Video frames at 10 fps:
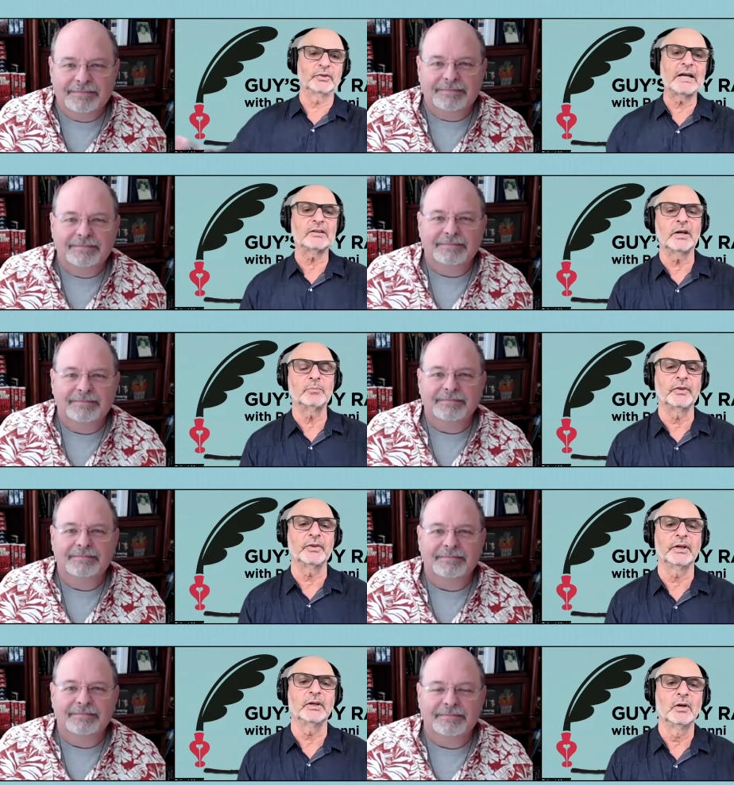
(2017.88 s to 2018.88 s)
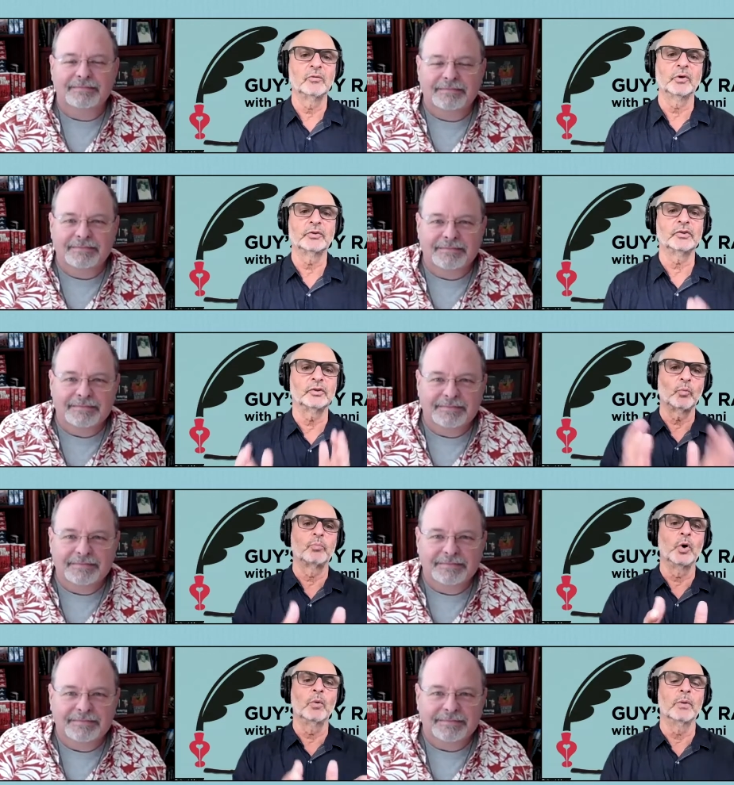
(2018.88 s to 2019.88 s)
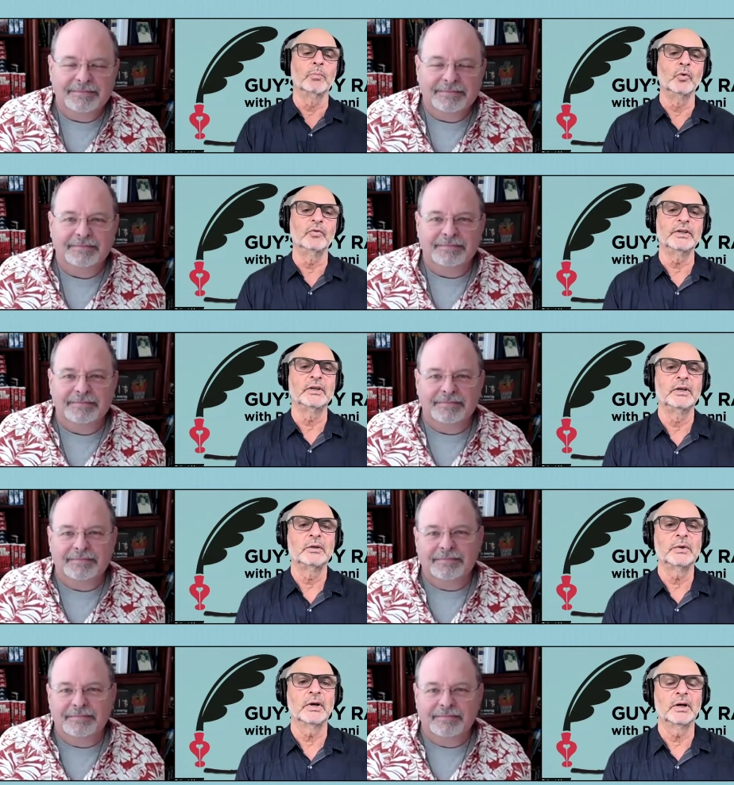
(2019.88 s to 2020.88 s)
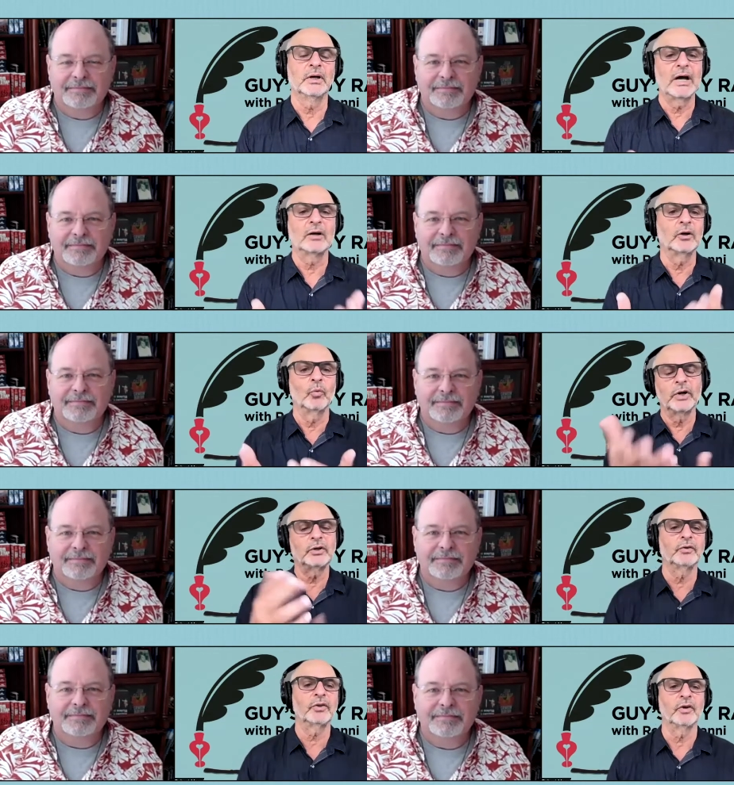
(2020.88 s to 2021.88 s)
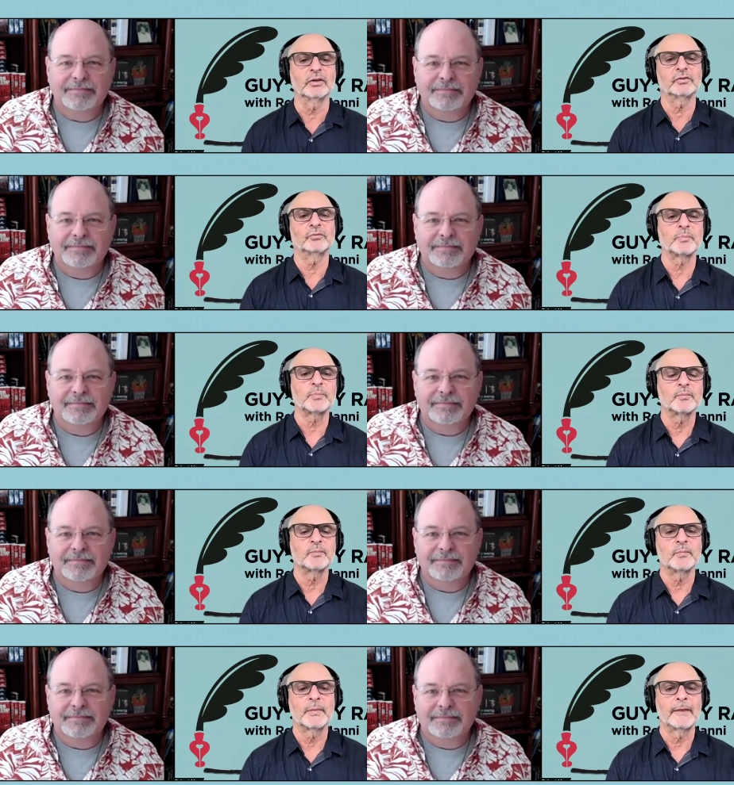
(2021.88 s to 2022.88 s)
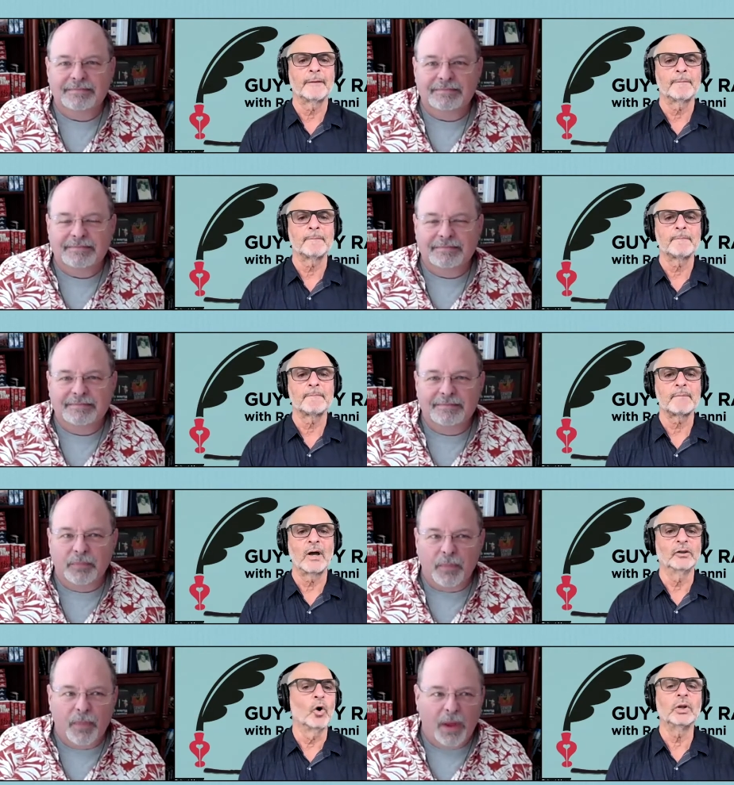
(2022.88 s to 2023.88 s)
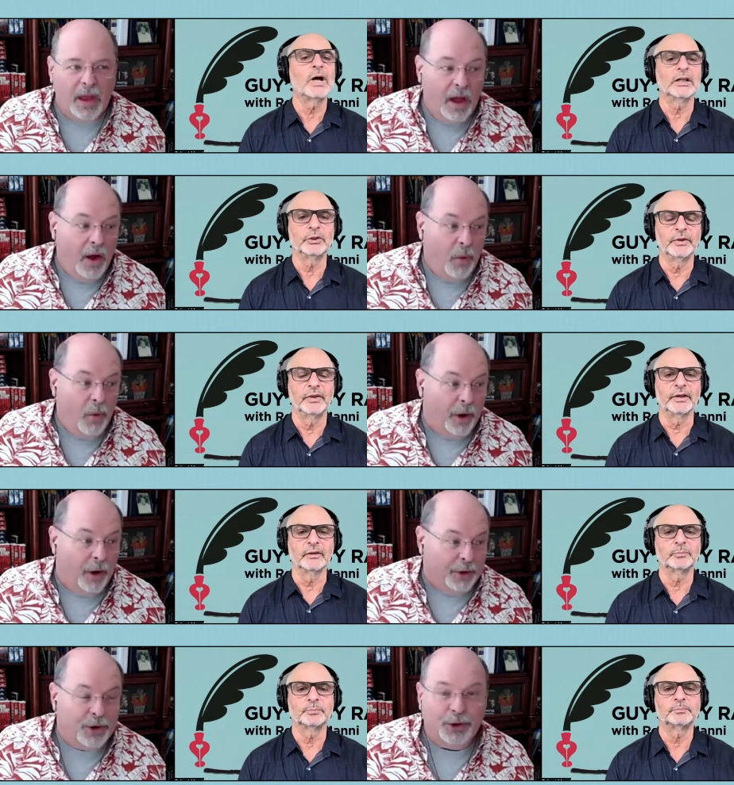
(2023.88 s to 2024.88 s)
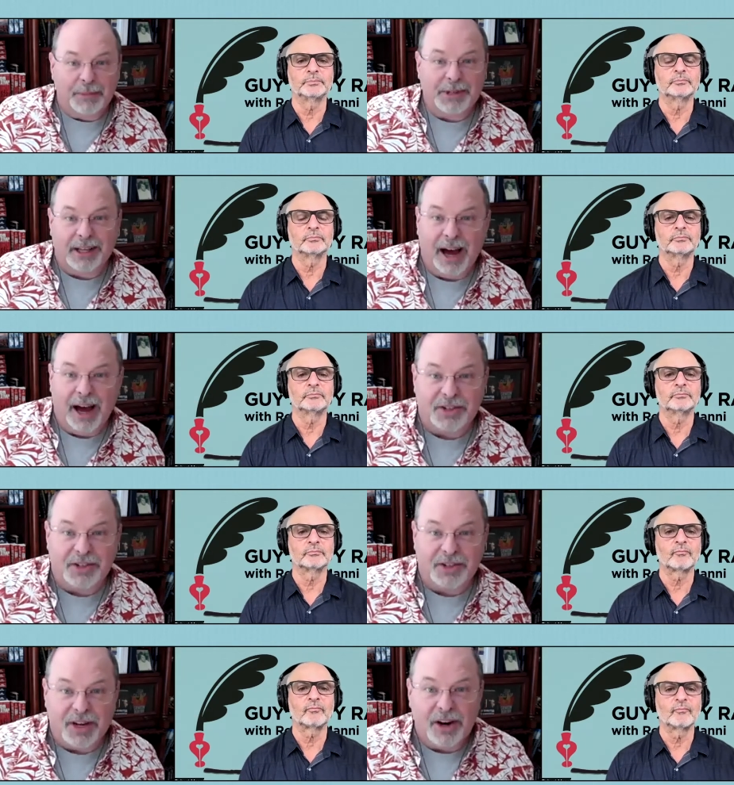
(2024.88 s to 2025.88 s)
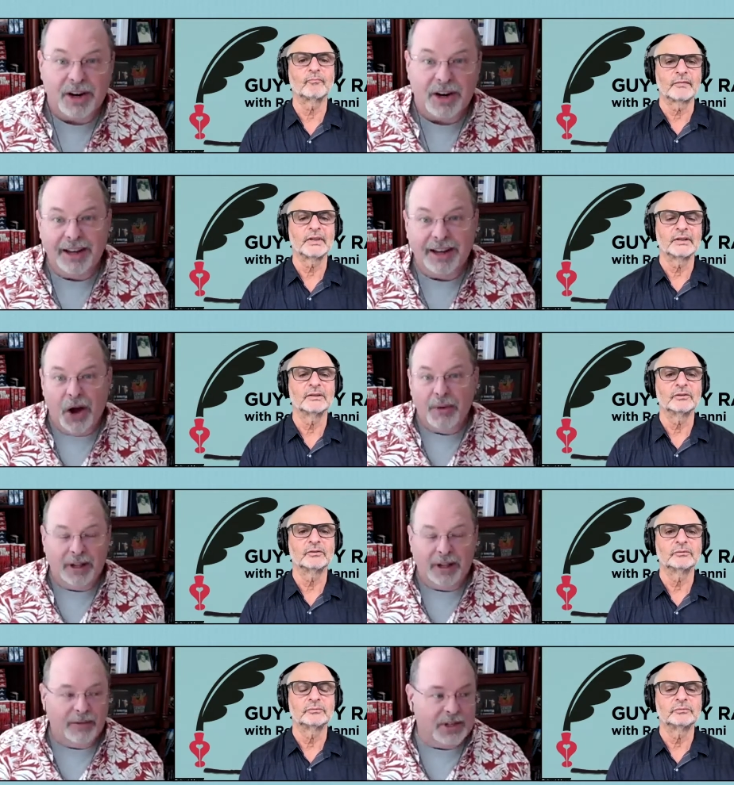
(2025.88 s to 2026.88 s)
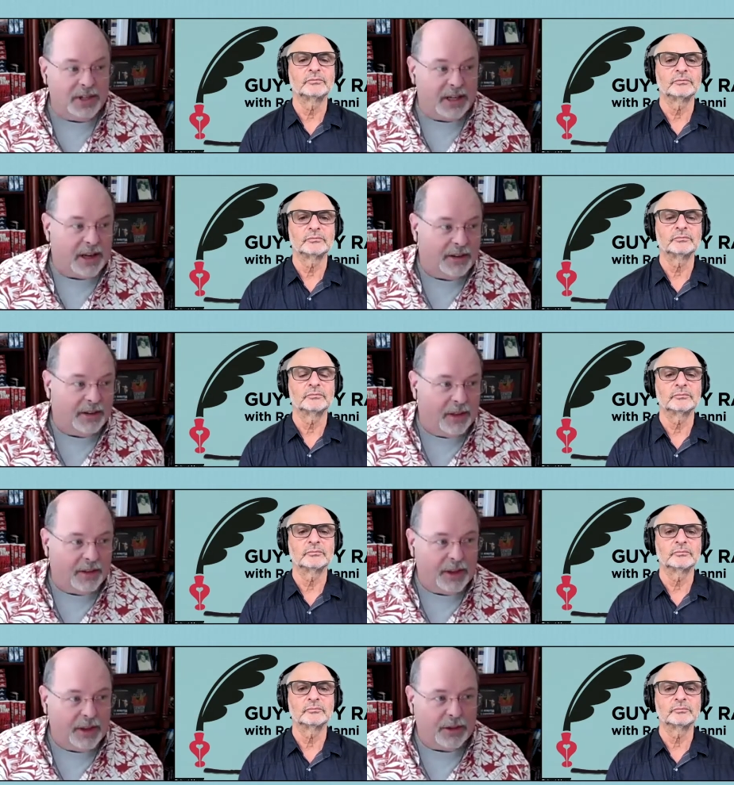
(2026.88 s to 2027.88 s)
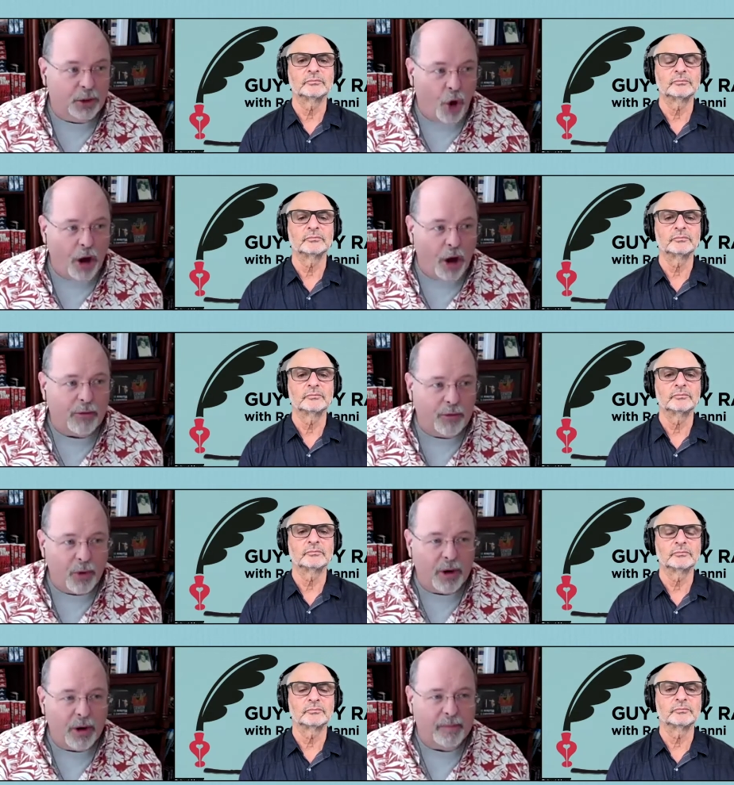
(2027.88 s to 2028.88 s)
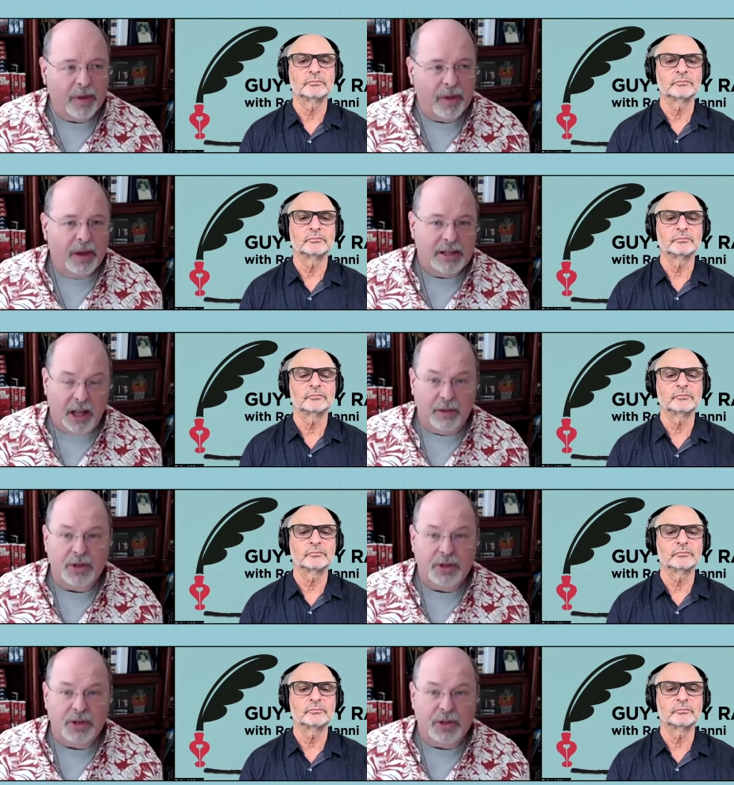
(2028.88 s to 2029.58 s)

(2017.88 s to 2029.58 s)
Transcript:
Speaker 1: that type of thing versus boom, a movie. I don't know. What are your thoughts on the whole
Speaker 2: Hollywood? Well, your lips to God's ear. You know, I would love to see. I think the long form television